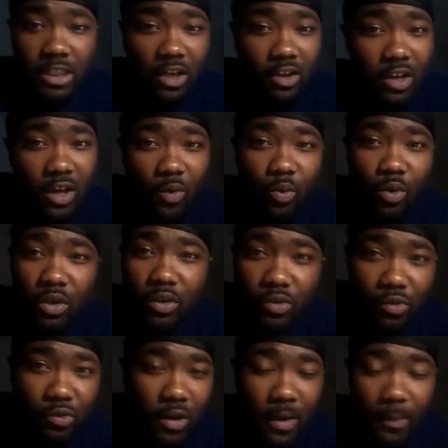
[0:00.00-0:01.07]
thought I wasn't
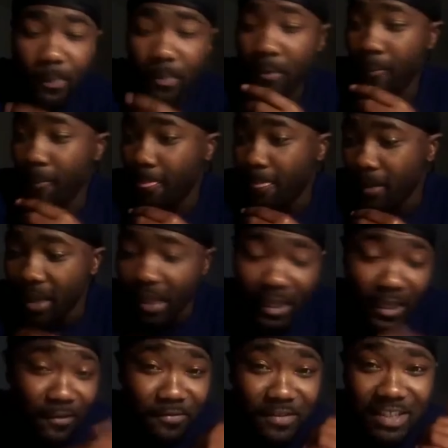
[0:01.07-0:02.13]
a rapper.
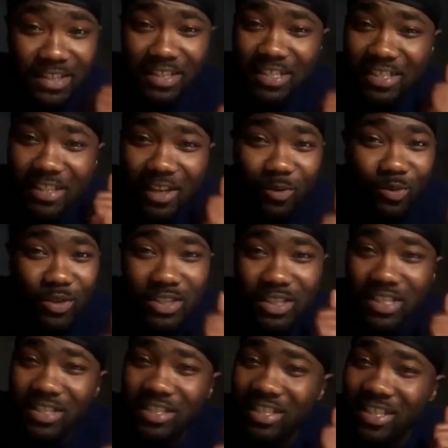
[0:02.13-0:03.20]
Ever since I
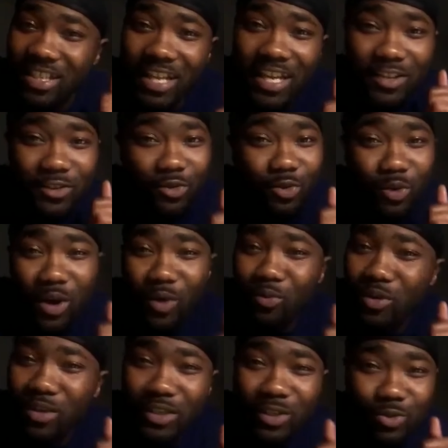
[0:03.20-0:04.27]
was a jit, I knew I
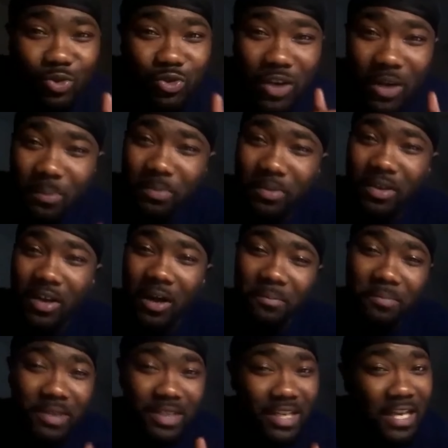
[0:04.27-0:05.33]
wasn't no trapper.
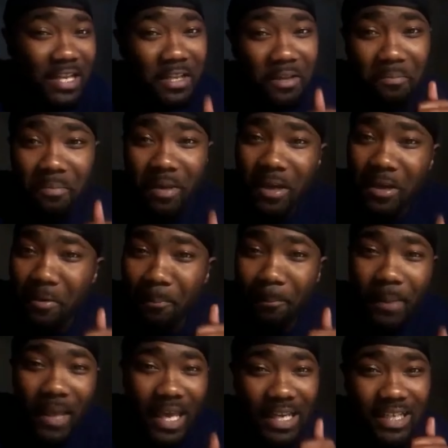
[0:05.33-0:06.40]
But I can make a
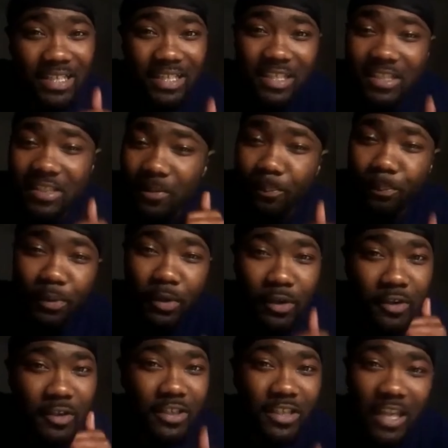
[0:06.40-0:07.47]
pack
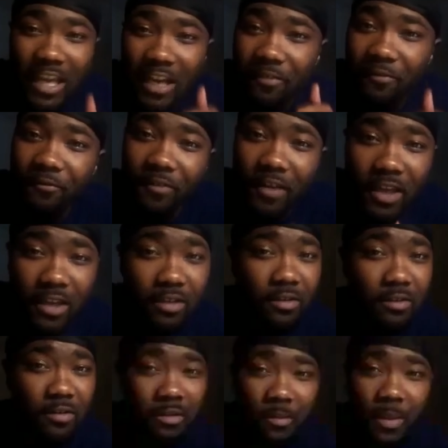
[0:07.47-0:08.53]
disappear, Danny
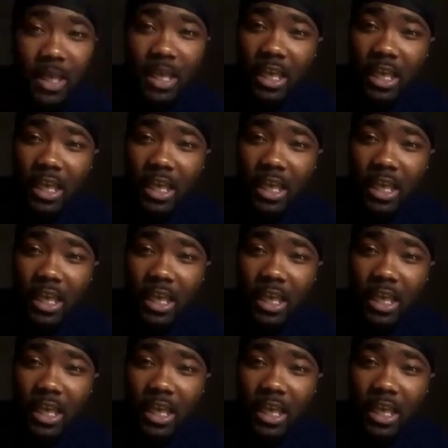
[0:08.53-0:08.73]
Phantom.